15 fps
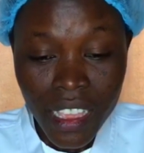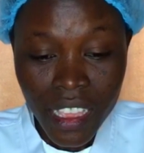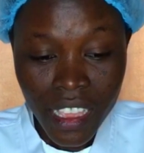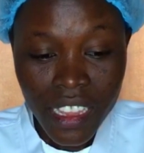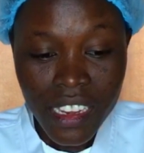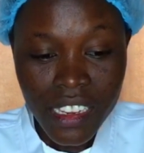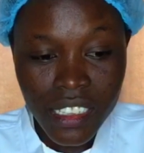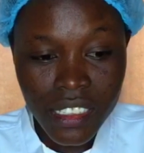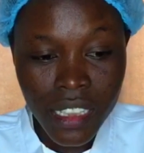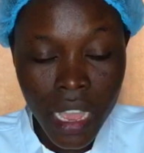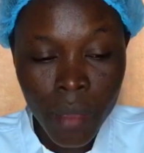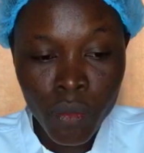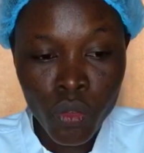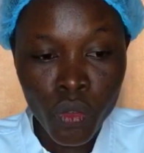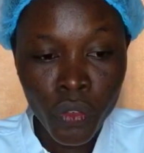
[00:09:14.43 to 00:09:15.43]

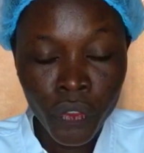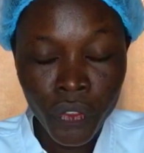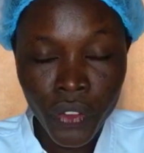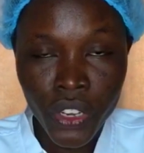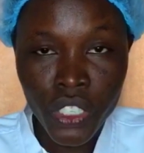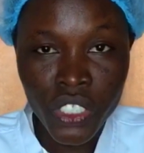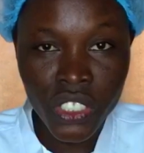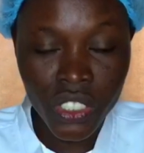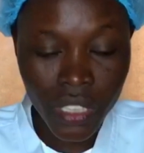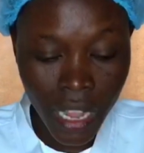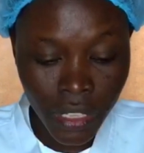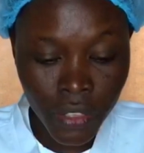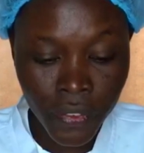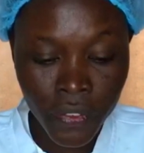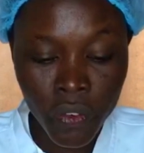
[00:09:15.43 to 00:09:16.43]
anytime you finish
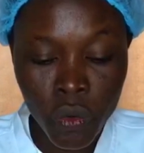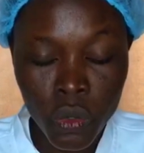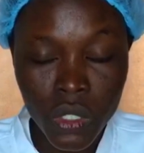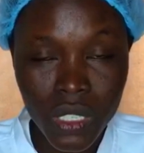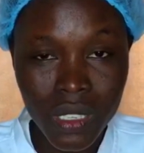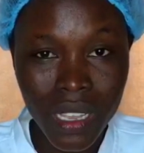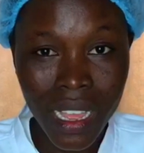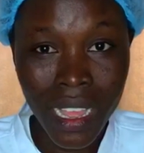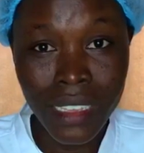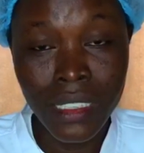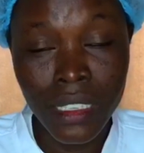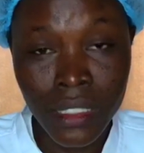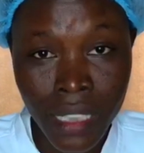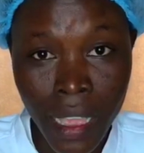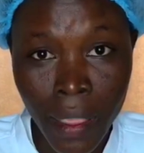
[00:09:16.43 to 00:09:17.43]
that food at
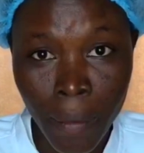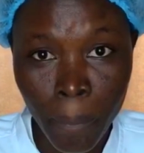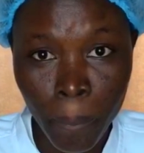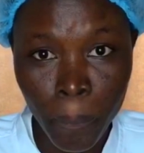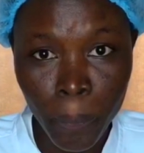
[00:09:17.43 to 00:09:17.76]
a time,